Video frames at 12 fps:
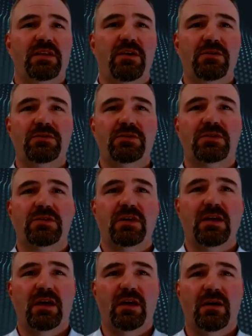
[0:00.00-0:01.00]
knows
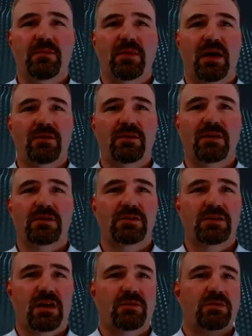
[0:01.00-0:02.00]
out there. It's
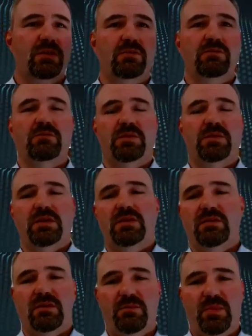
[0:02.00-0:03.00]
not
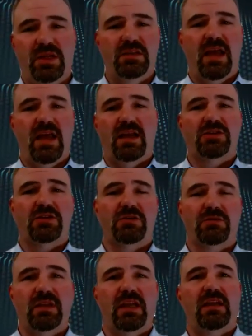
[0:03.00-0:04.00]
the big
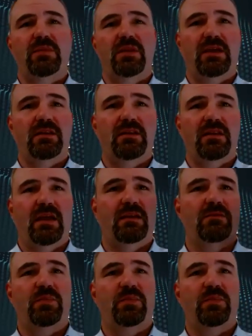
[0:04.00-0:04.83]
national name that